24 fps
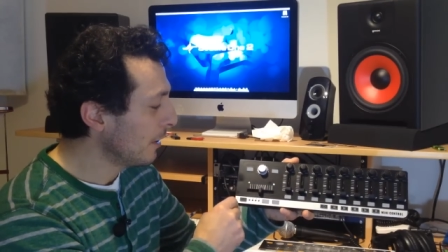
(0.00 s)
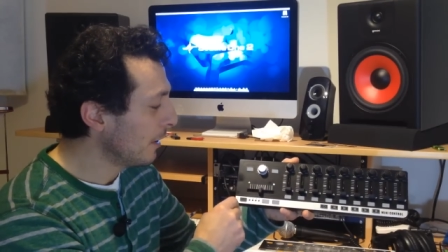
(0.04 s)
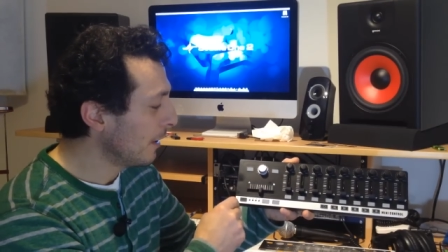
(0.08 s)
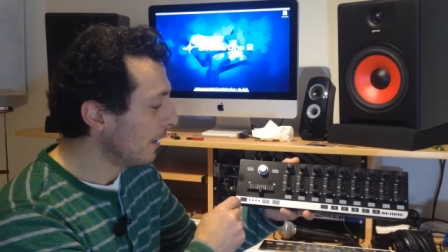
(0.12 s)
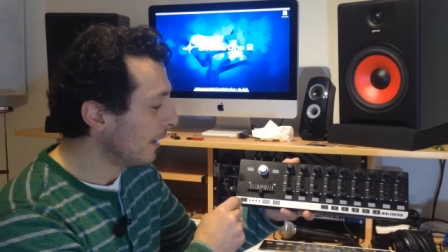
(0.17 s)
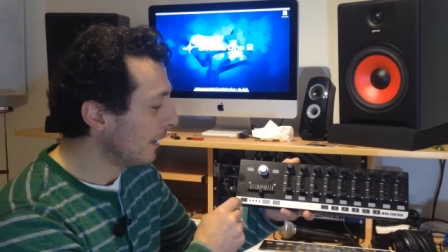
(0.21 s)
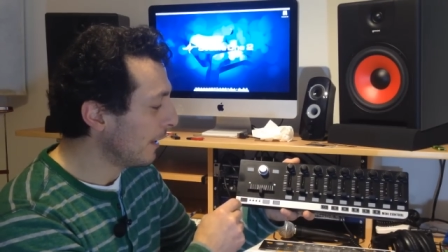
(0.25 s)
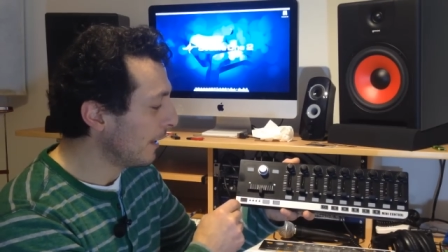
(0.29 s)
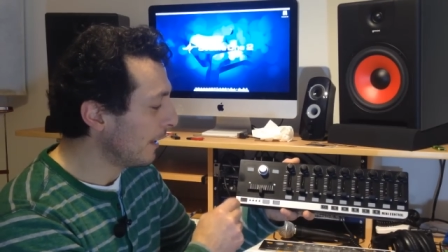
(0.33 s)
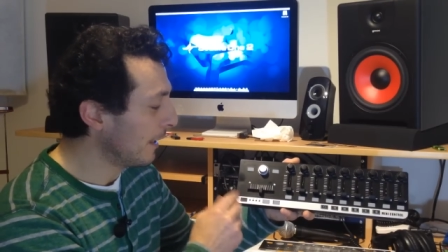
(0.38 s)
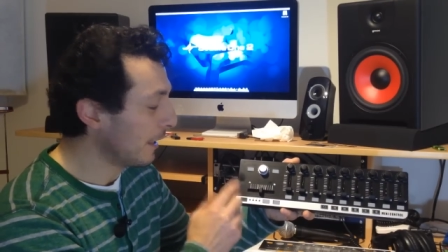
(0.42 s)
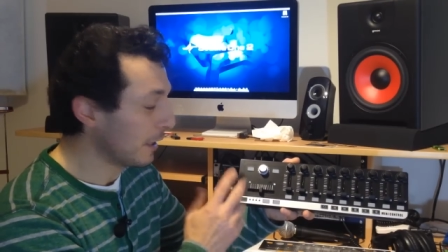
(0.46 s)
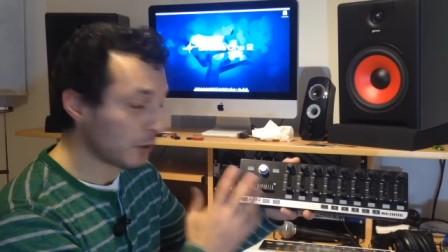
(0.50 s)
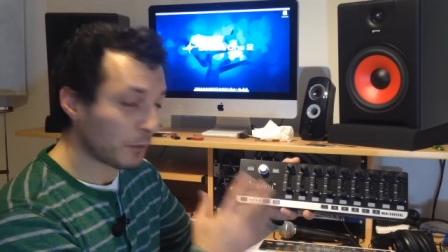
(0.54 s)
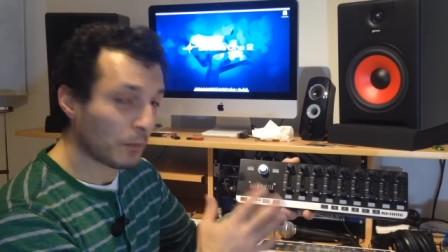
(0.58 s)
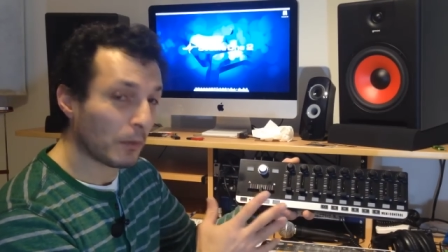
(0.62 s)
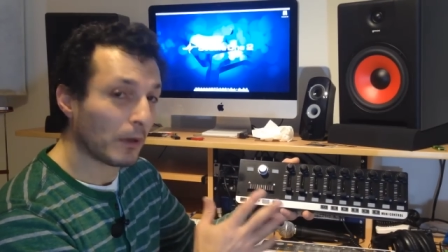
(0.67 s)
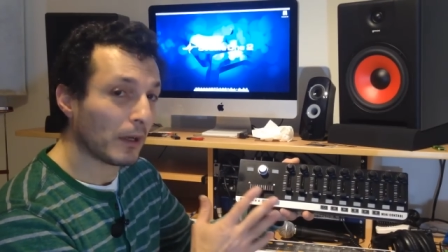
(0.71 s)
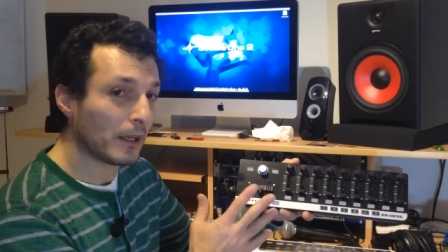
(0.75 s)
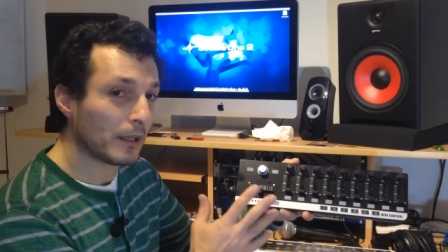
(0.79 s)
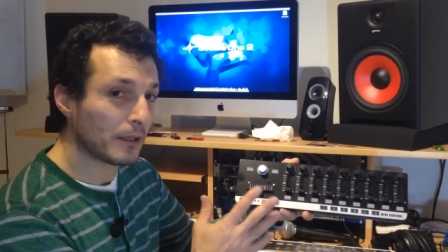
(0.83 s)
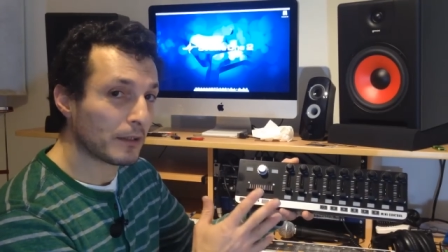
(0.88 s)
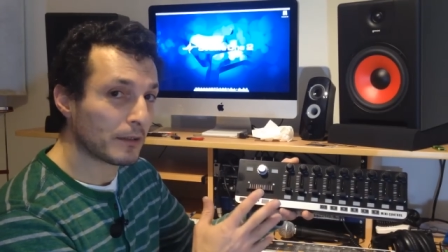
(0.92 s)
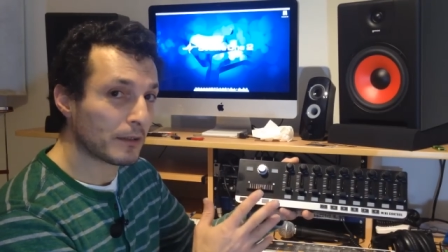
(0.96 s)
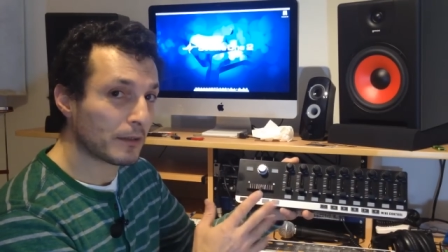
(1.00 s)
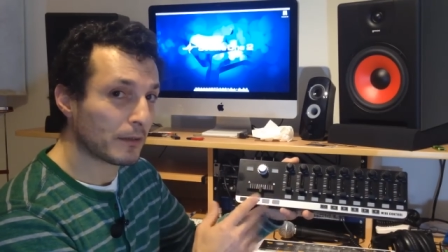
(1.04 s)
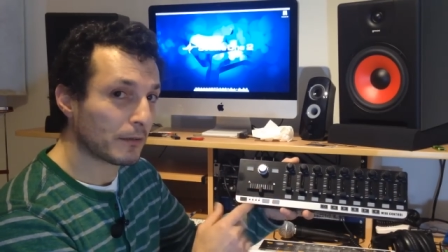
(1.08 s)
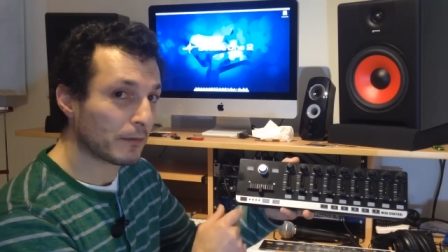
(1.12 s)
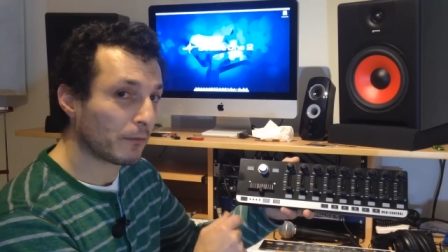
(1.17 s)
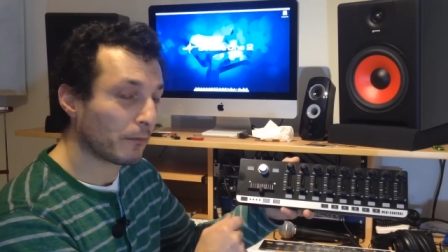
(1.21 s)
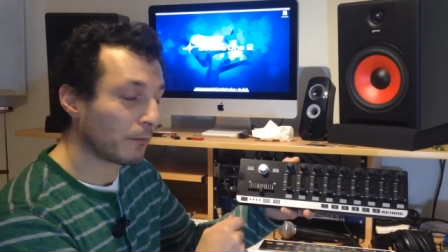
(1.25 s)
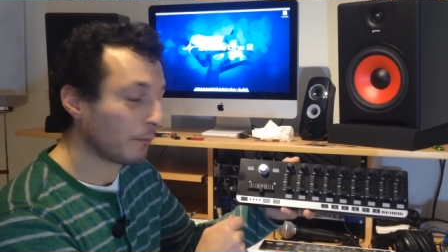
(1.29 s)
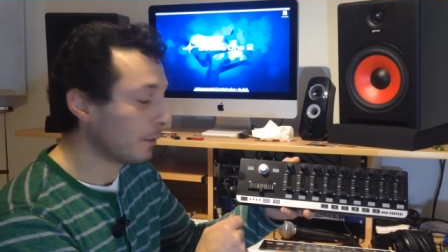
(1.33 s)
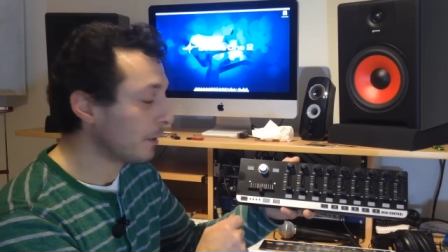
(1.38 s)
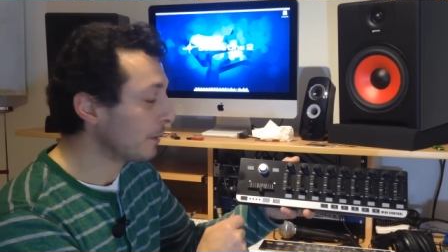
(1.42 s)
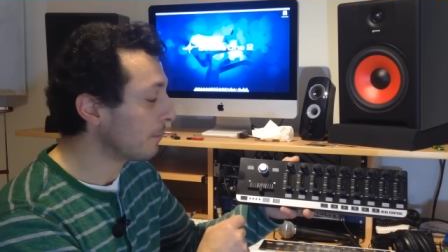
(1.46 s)
as well as
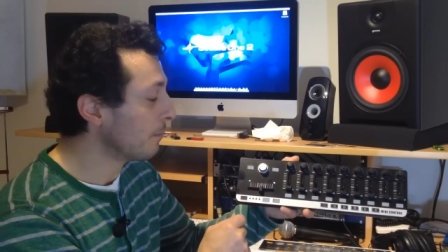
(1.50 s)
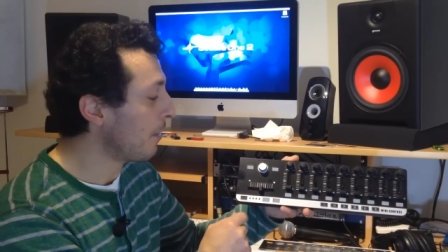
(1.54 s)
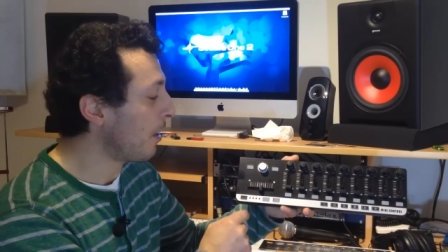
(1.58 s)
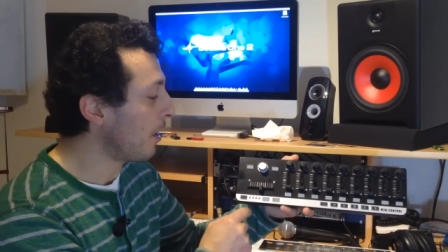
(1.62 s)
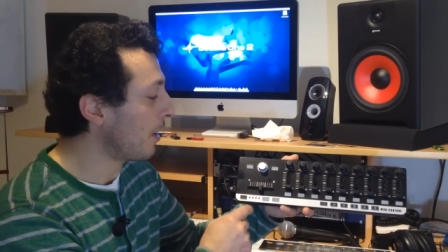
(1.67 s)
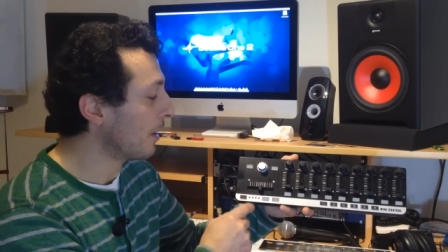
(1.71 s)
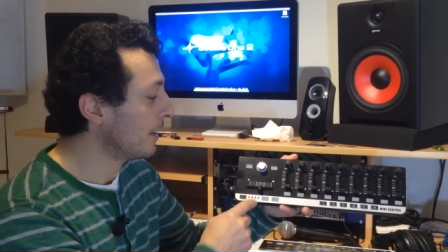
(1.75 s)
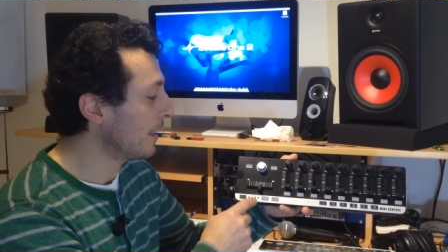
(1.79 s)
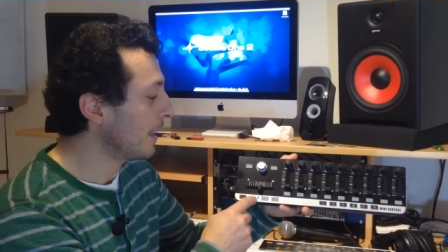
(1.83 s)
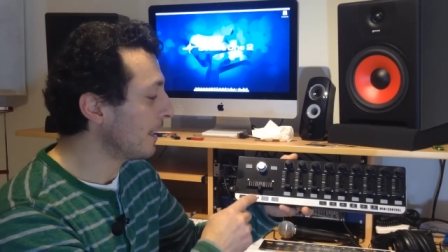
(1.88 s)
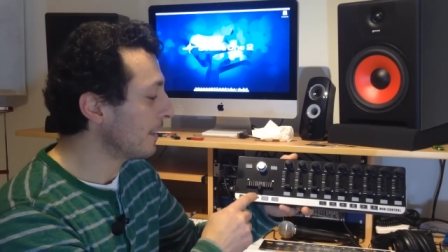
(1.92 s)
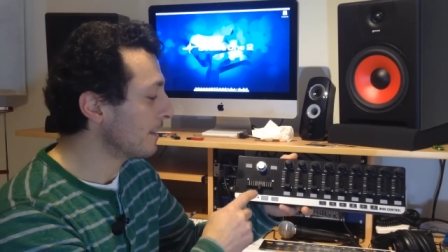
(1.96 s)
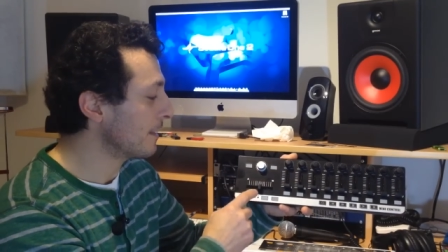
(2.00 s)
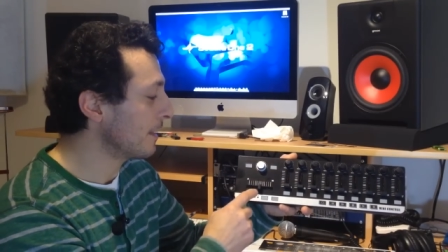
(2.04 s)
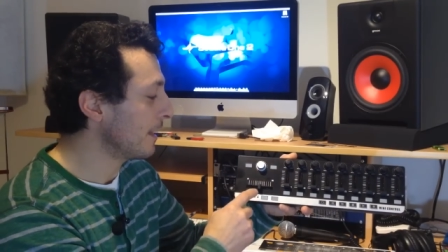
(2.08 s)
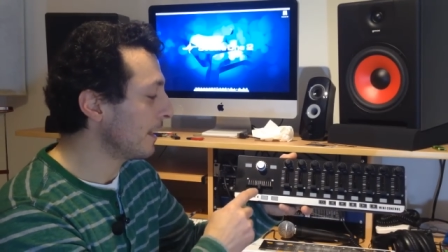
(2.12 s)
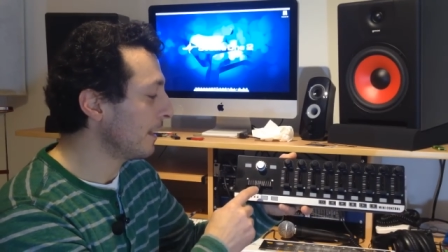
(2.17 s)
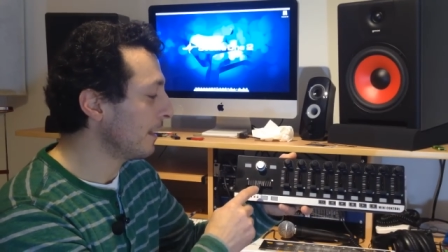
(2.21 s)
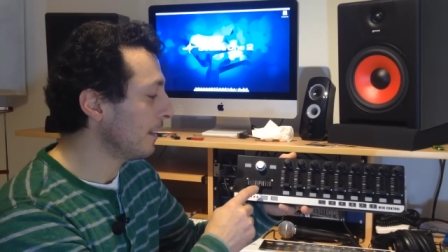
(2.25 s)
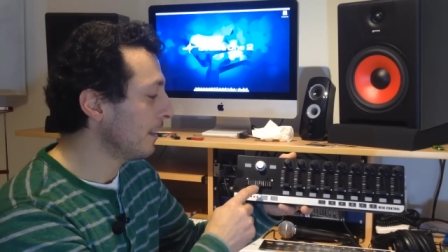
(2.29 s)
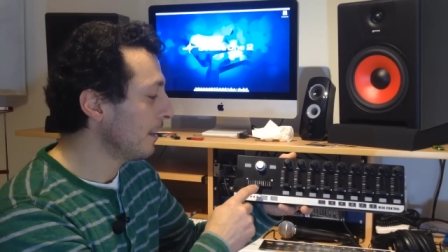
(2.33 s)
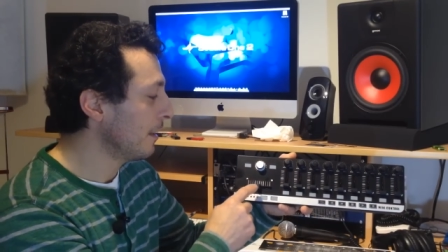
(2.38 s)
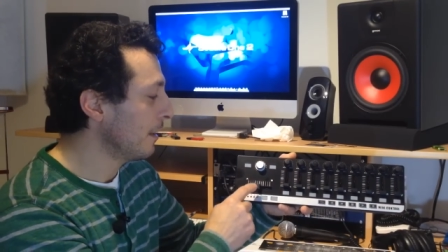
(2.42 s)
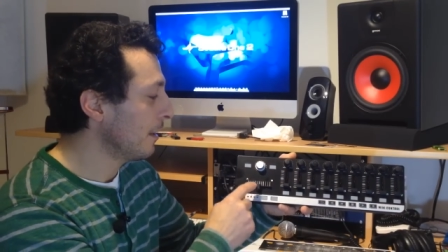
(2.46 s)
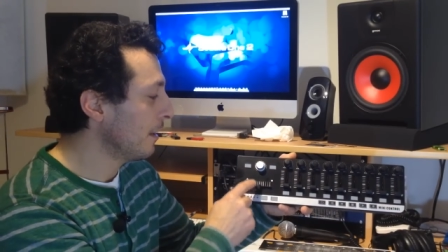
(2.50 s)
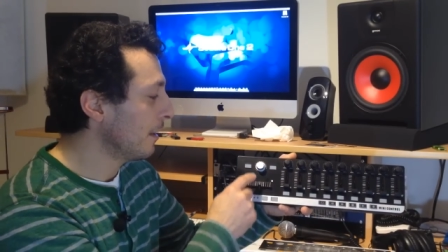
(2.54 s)
with my testing,